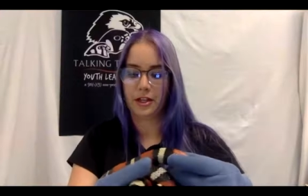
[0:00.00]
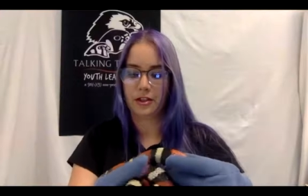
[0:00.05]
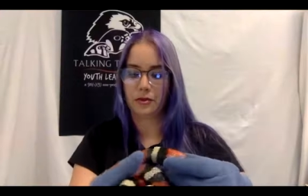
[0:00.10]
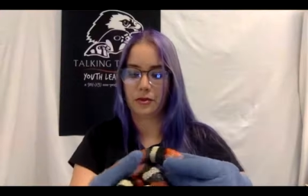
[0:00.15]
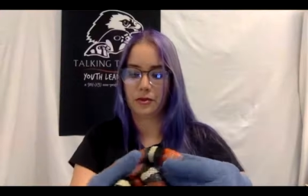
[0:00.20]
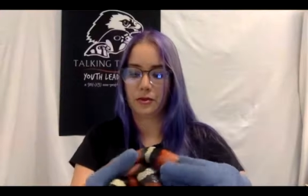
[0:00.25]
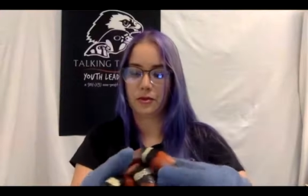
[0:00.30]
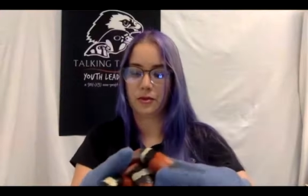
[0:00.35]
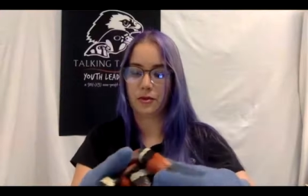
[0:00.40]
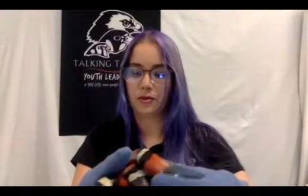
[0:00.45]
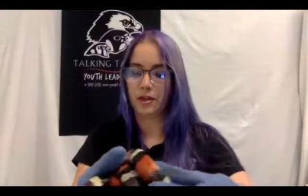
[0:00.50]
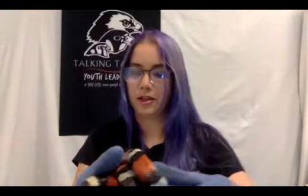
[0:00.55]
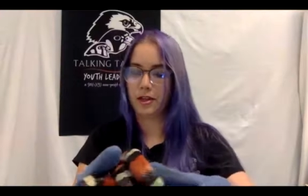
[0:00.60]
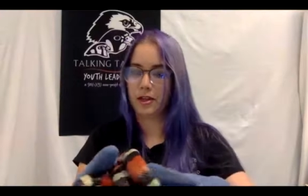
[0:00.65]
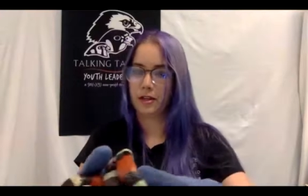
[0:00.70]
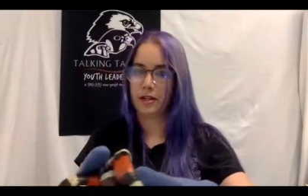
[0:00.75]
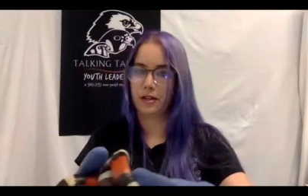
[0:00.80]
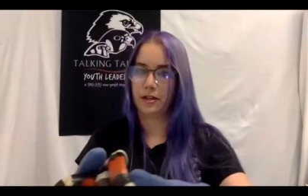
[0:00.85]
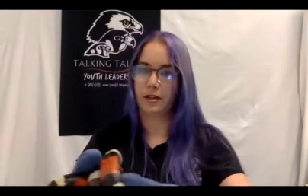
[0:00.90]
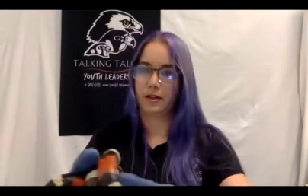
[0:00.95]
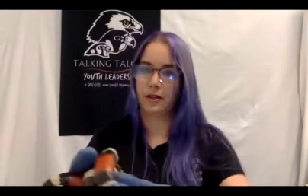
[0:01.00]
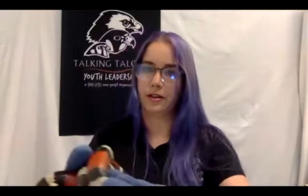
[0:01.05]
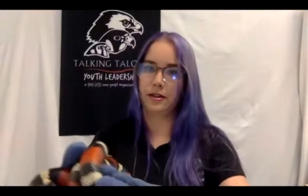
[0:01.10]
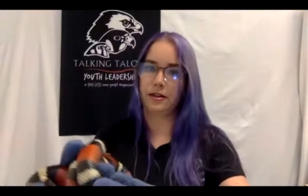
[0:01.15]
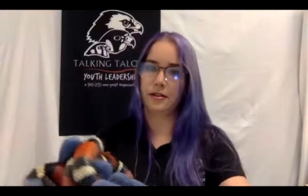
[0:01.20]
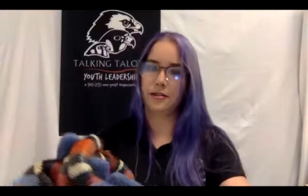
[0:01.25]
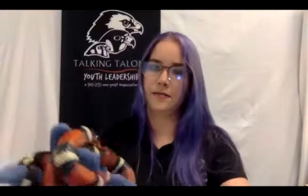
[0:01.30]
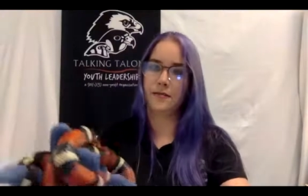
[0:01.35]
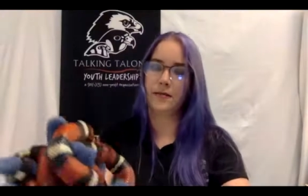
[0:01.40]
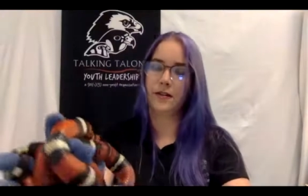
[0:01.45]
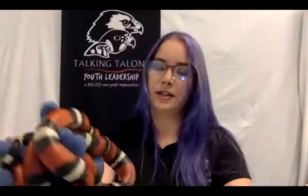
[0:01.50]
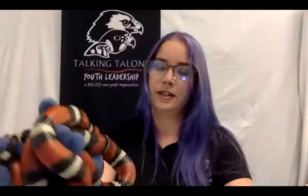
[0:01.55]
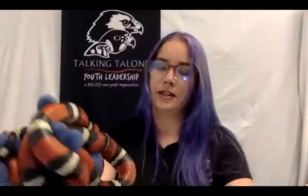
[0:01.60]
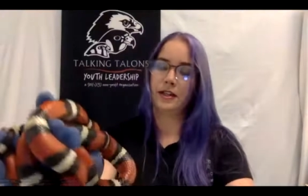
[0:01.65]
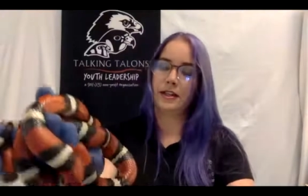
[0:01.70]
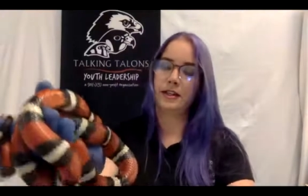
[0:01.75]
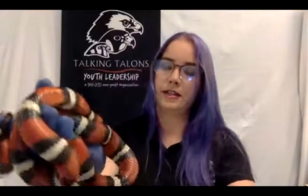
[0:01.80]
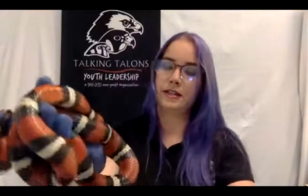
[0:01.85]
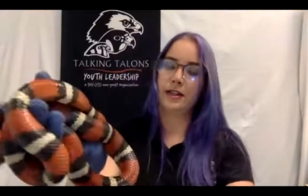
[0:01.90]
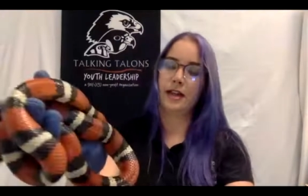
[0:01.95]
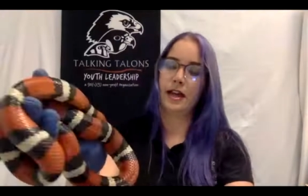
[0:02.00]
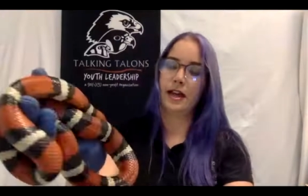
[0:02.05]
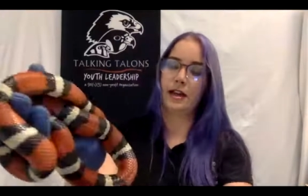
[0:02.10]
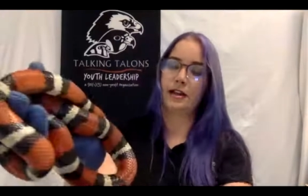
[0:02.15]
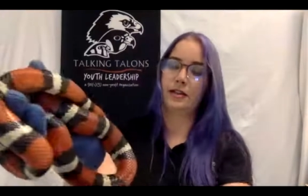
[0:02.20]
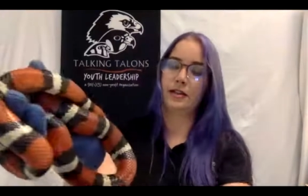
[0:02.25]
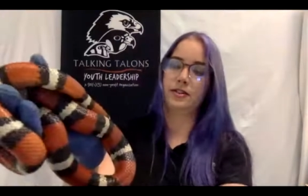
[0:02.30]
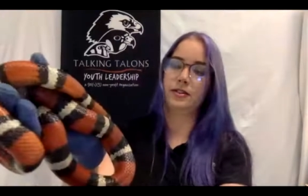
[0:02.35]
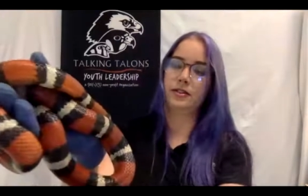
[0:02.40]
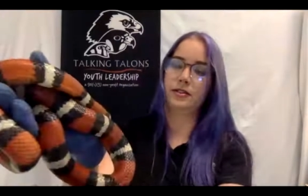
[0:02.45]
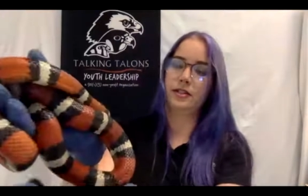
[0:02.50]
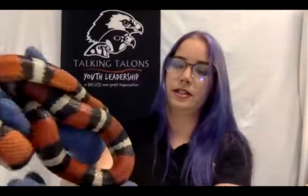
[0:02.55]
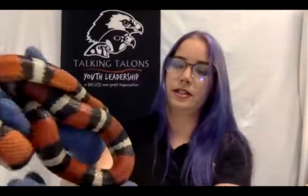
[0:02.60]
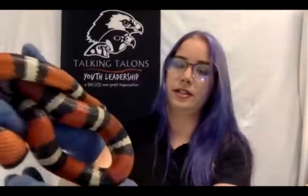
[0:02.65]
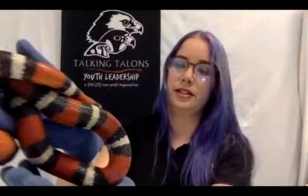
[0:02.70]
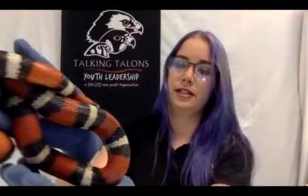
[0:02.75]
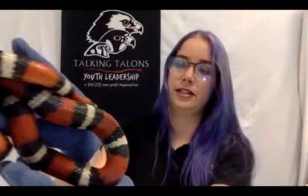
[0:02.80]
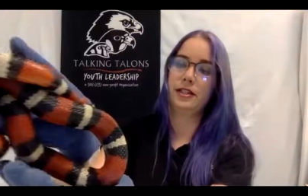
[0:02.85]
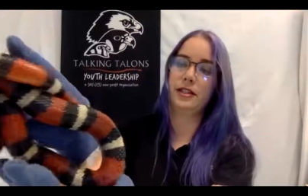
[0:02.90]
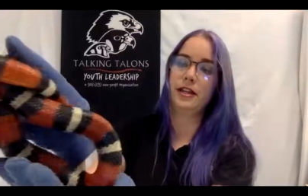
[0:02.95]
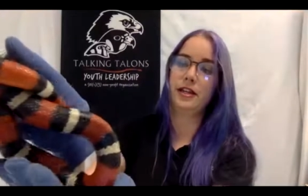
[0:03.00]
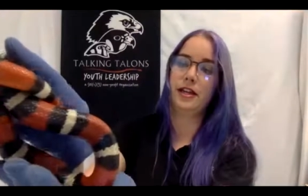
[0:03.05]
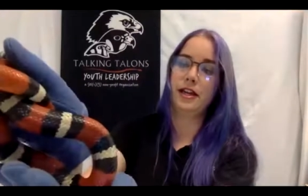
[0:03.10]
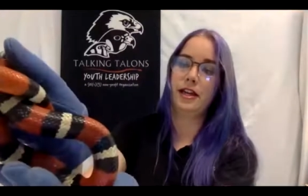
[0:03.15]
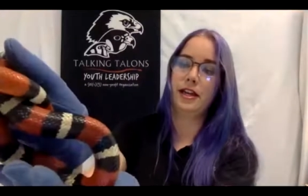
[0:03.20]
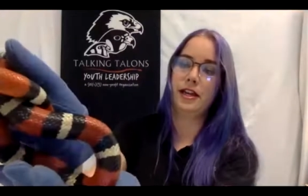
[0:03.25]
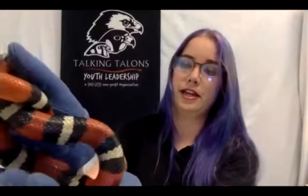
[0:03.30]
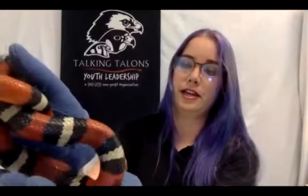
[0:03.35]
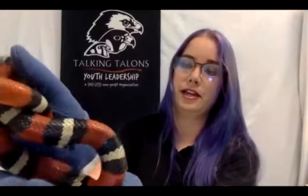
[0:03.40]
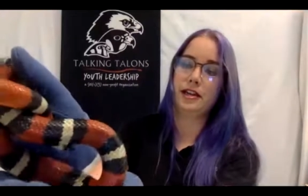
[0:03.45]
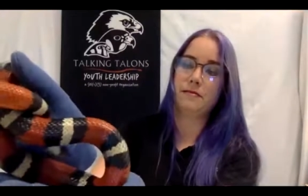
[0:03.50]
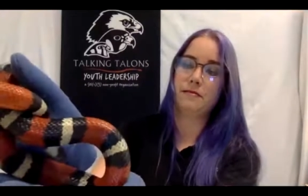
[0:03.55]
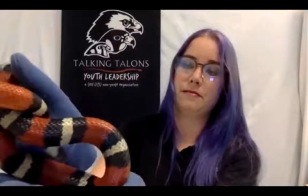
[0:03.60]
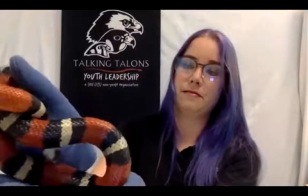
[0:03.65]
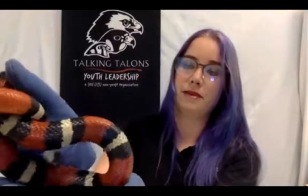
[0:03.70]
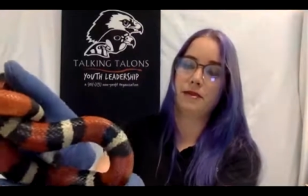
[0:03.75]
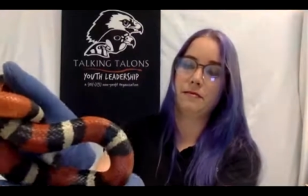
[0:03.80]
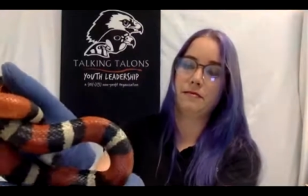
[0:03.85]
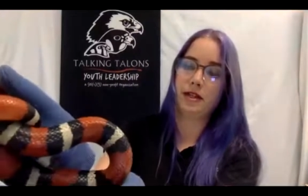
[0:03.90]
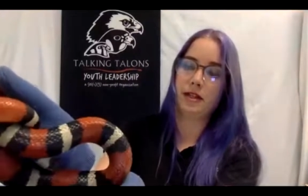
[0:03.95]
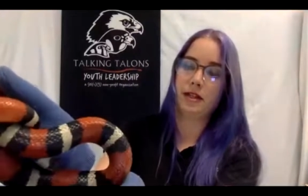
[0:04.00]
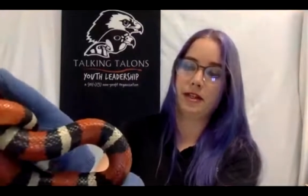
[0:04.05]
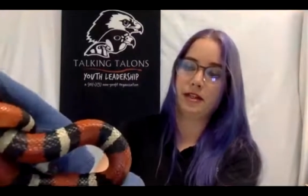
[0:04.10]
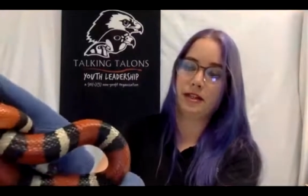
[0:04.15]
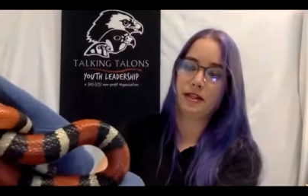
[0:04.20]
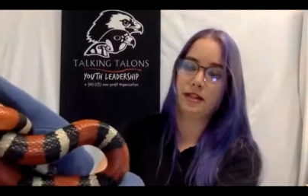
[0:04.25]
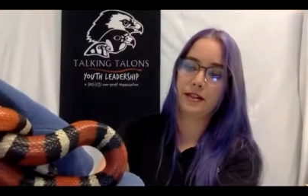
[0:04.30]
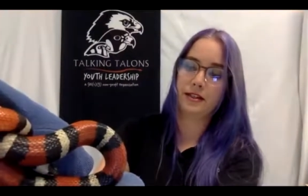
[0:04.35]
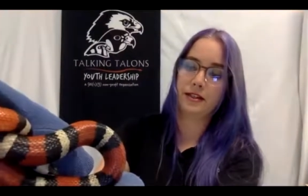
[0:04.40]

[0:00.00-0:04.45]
so soy here is actually a mimic.